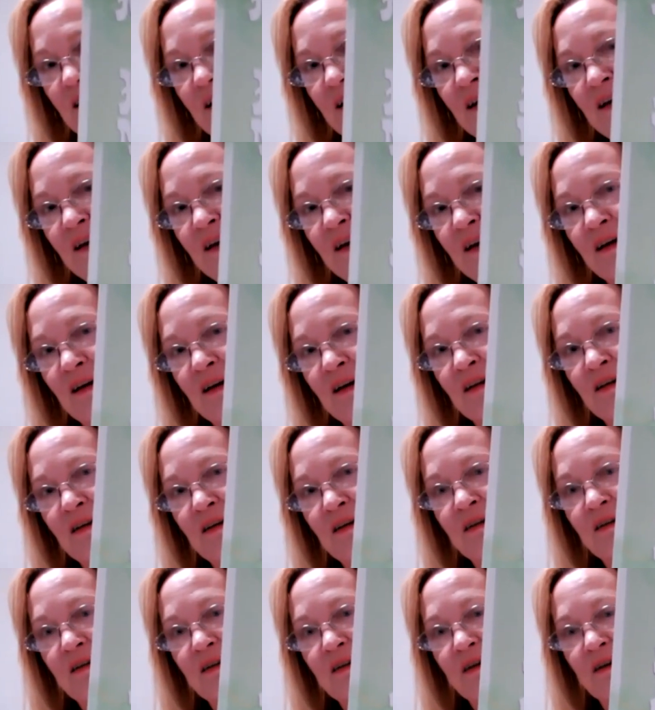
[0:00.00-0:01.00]

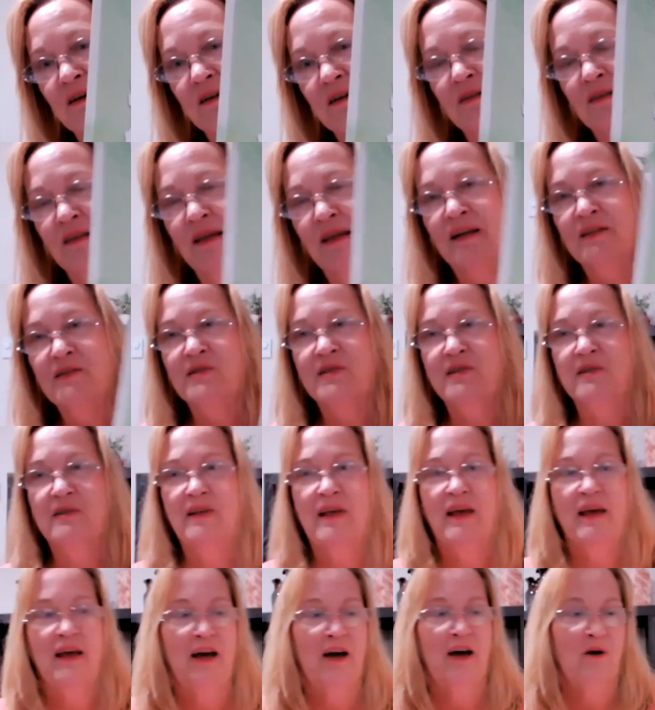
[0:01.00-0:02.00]
And that's
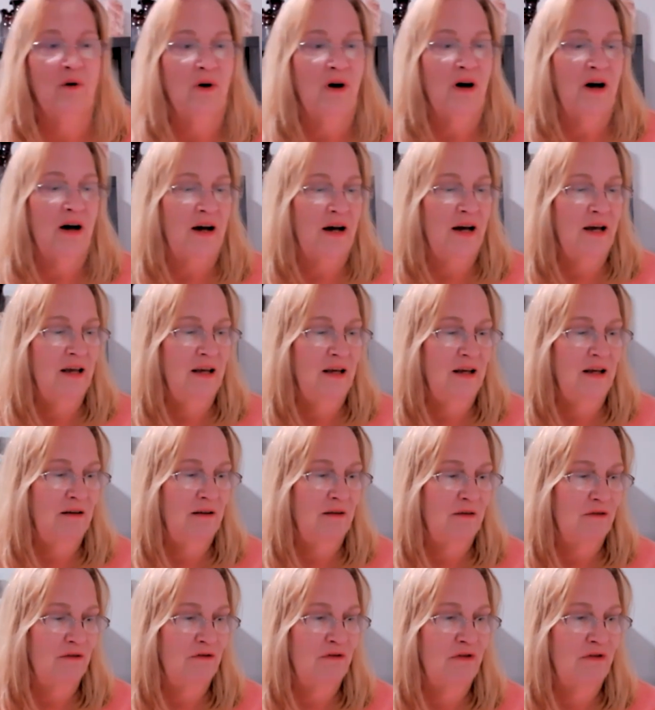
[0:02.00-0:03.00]
how
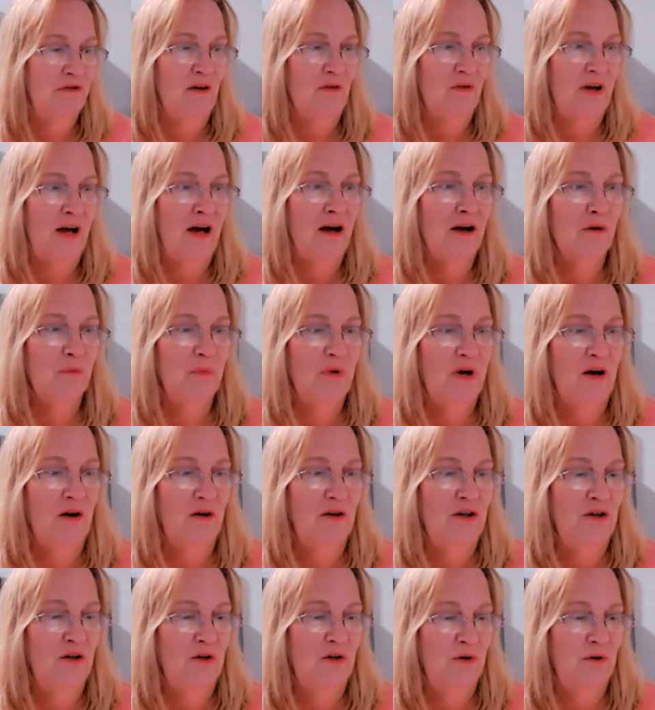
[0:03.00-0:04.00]
I found out
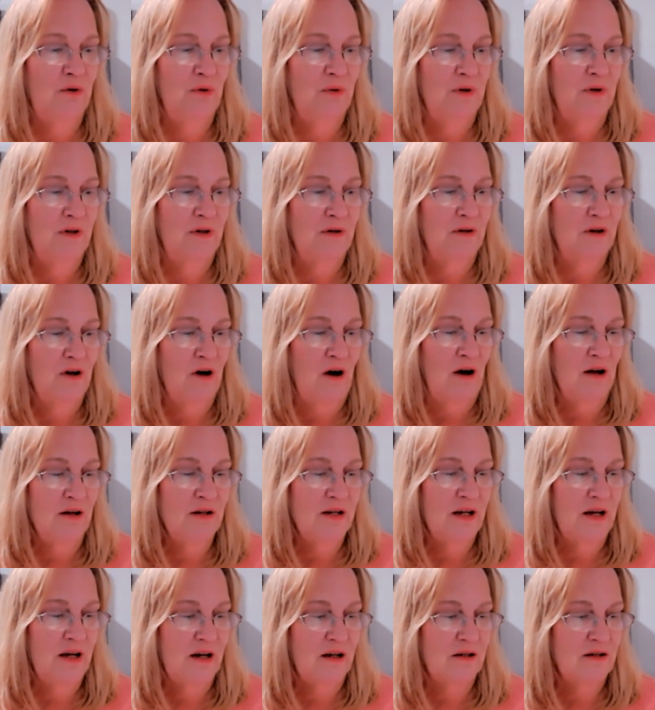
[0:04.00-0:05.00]
about you and
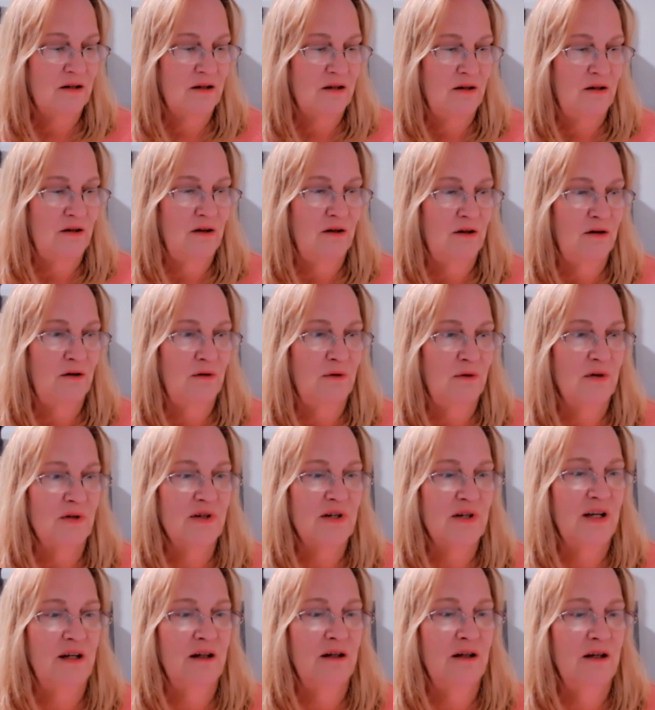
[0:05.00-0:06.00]
contacted you, as
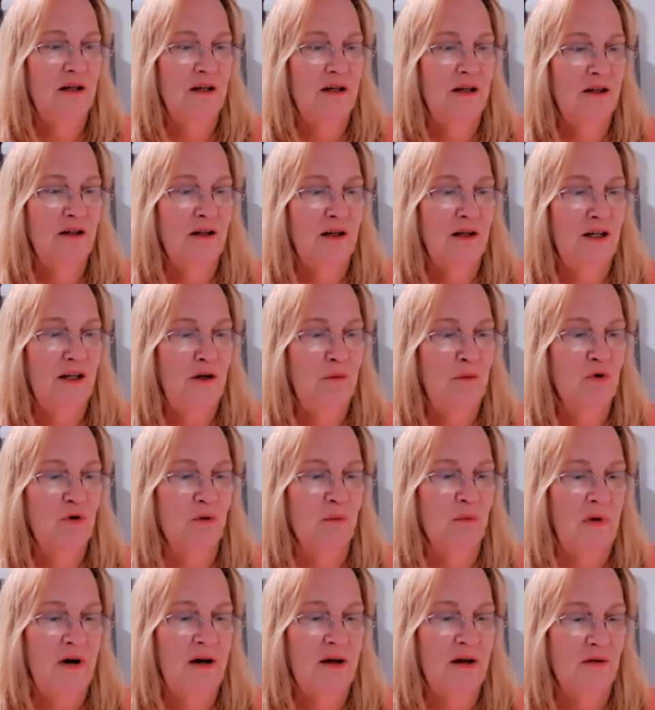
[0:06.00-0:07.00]
Healing in the Hebrew
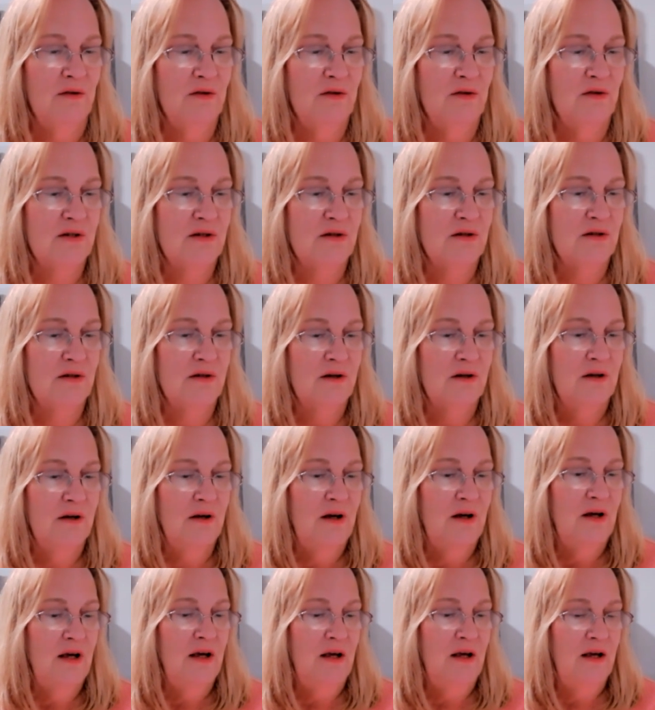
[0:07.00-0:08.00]
Months.
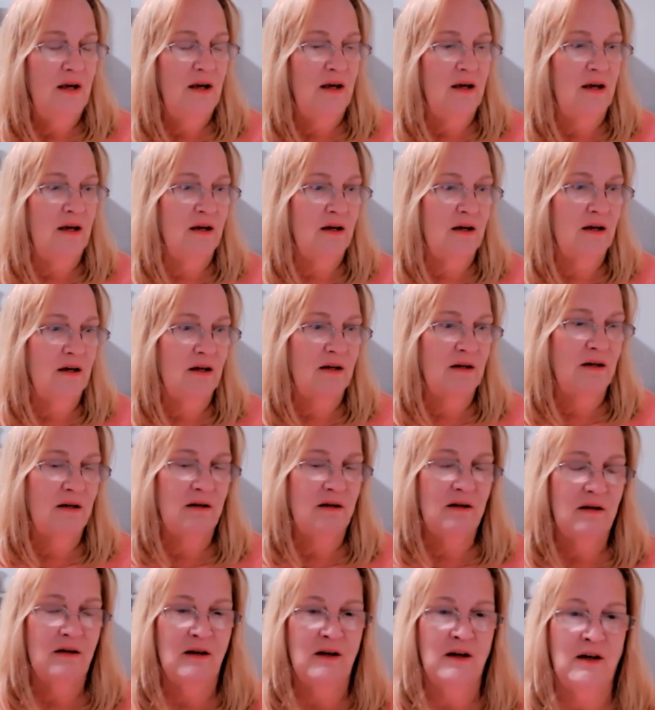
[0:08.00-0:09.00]

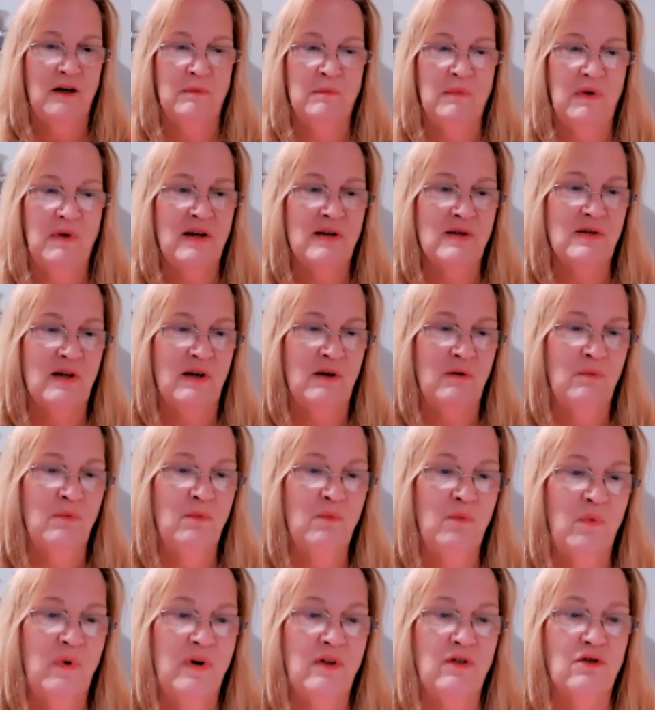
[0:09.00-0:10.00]
And as I
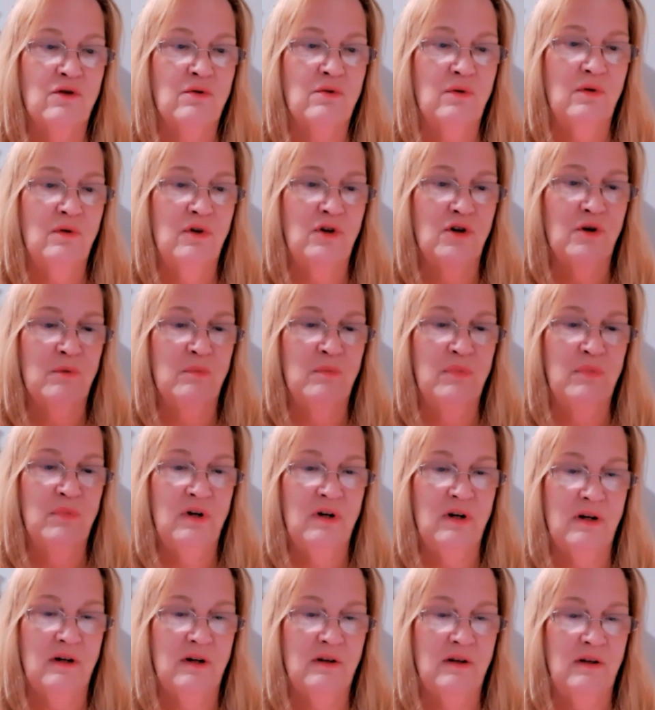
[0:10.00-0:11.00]
went through your
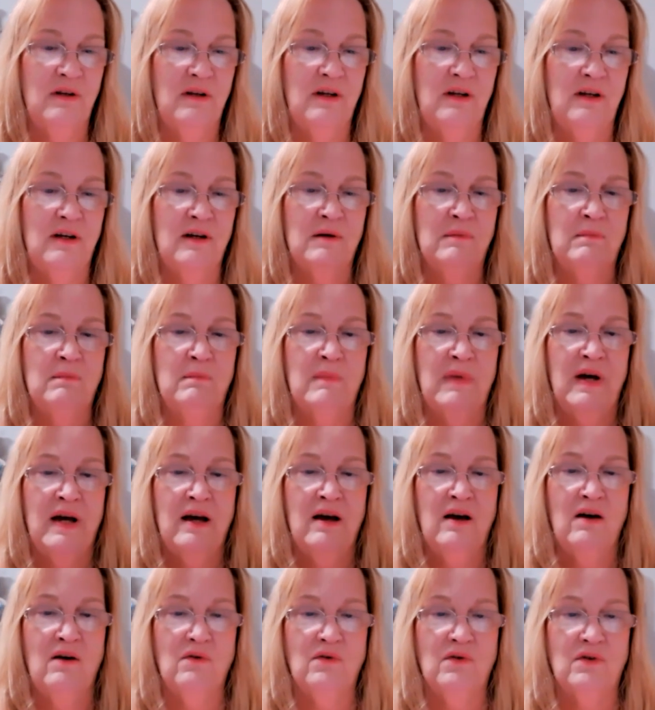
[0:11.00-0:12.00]
book, the
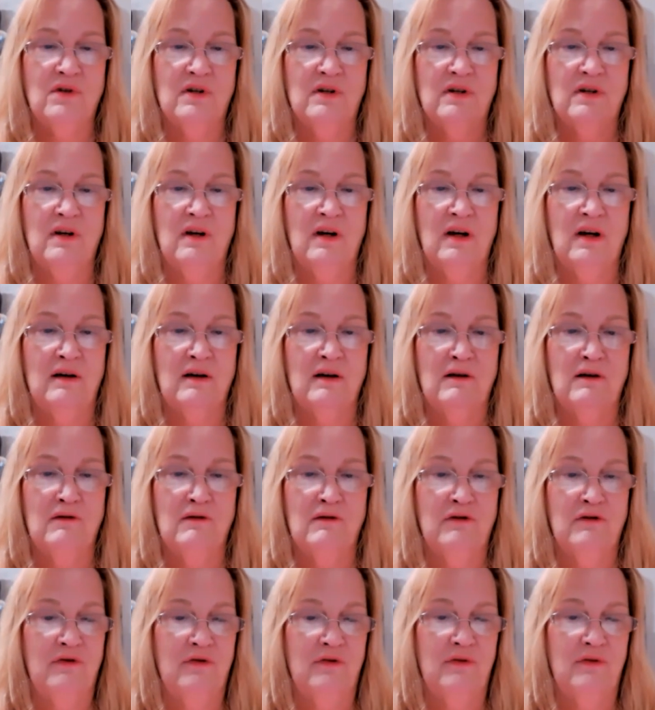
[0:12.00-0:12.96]
amount of